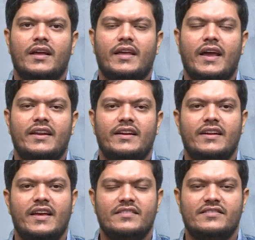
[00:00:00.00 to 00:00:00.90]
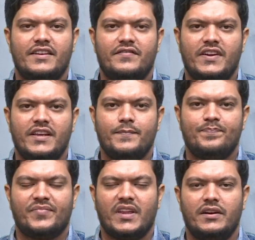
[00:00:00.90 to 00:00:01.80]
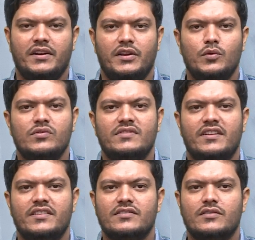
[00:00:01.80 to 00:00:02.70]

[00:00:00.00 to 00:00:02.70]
can enhance safety, reduce the risk